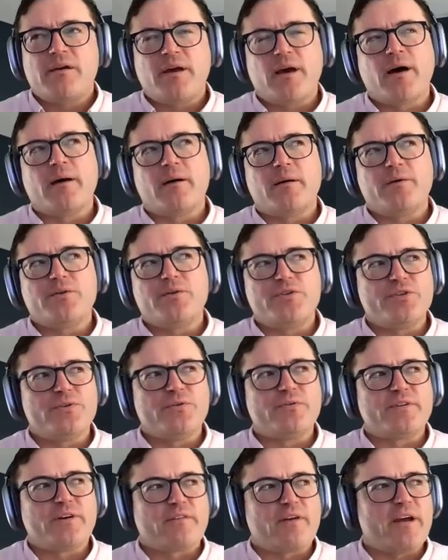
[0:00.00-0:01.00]
Yeah, you
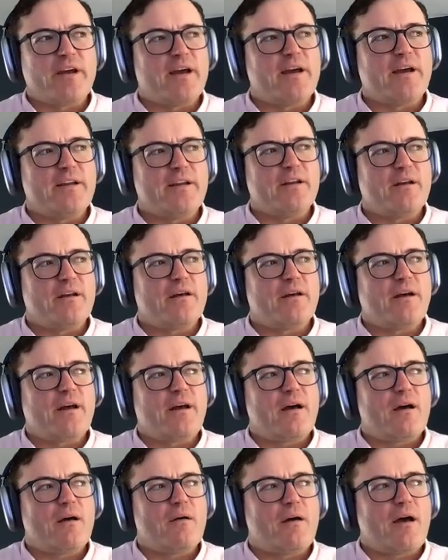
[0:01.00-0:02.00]
do. And
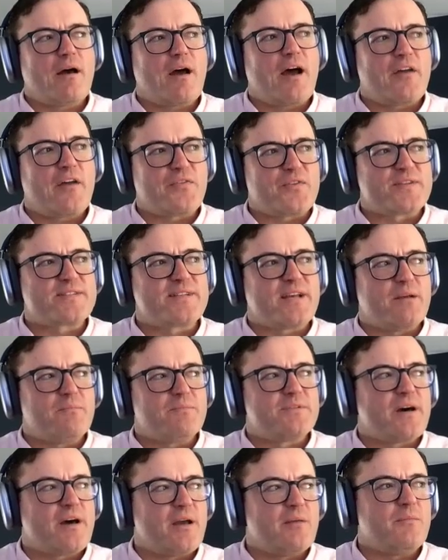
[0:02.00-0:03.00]
at the
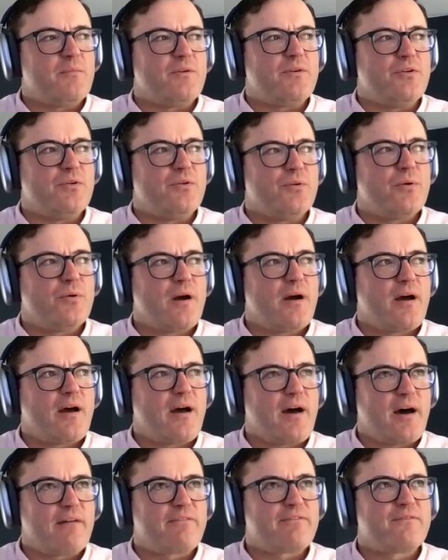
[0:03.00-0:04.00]
same time, you
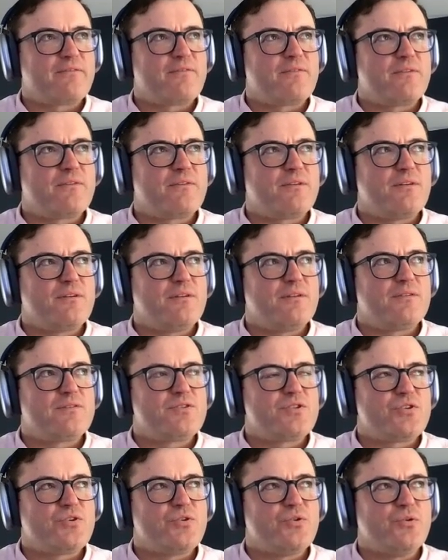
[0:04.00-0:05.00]
have
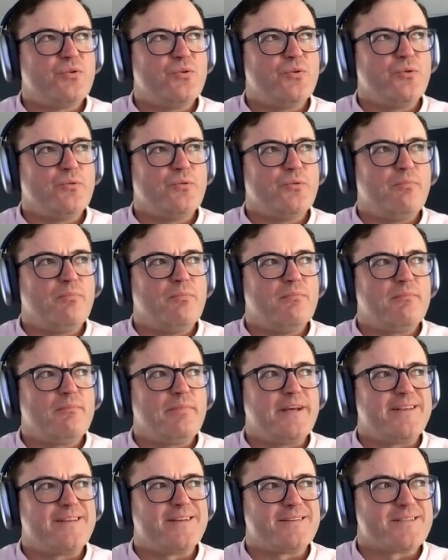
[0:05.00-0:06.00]
to
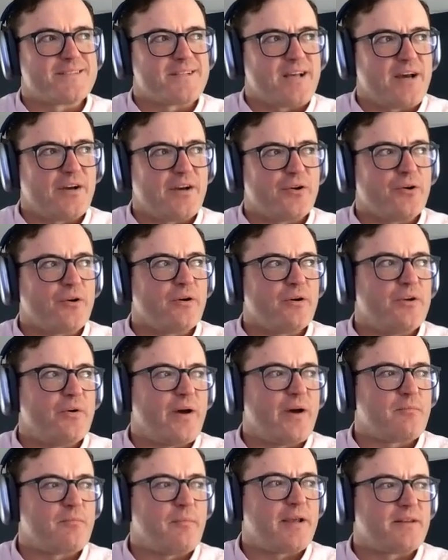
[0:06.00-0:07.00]
be the designer. You
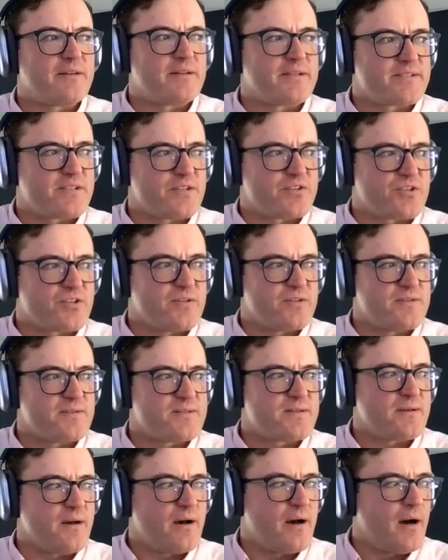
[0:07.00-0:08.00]
have to make the
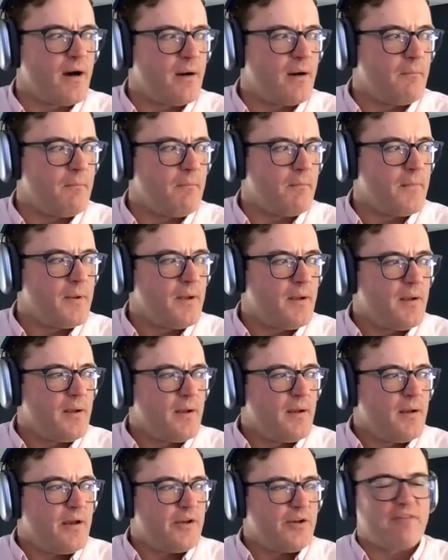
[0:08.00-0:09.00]
decisions.
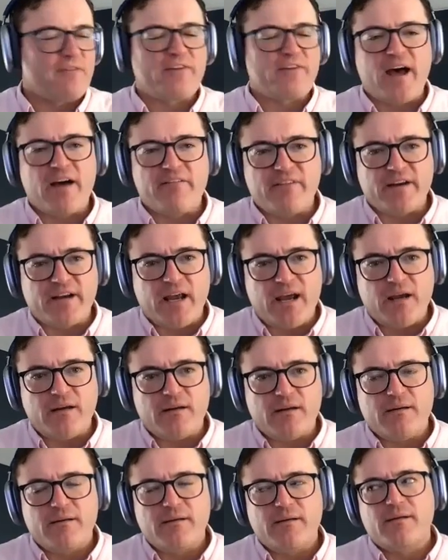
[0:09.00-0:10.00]
You have to
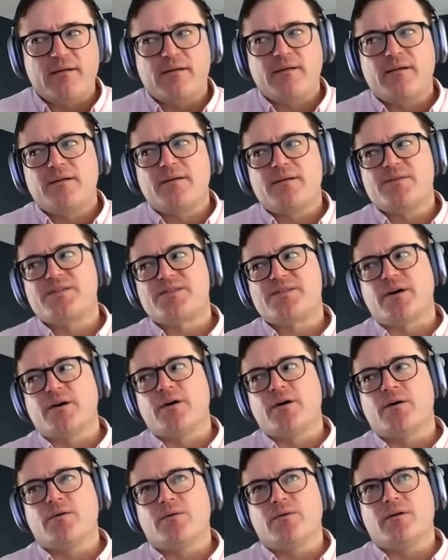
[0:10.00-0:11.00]
advocate.
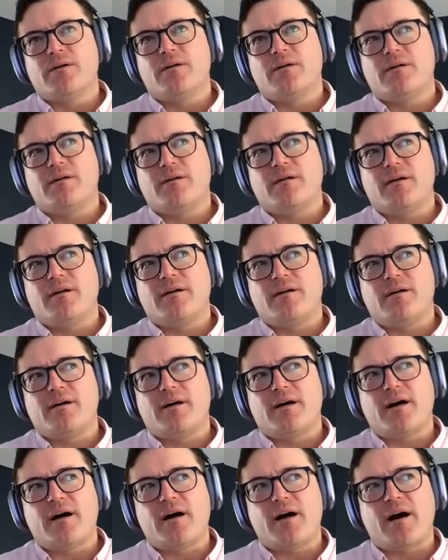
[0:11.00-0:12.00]
So
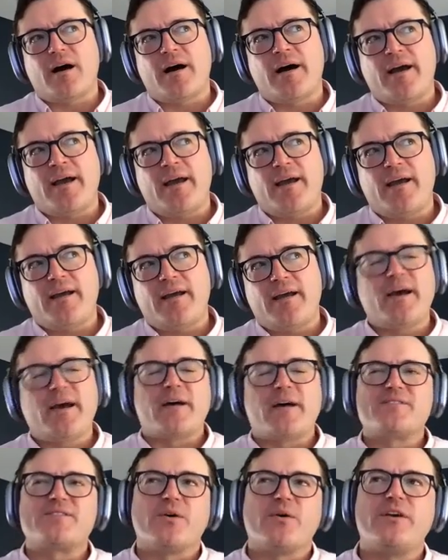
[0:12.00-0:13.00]
I
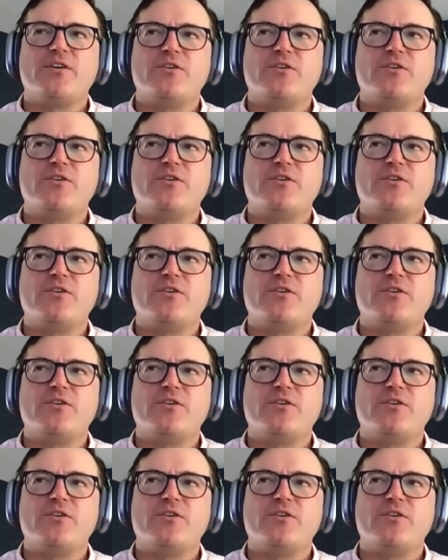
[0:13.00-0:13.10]
want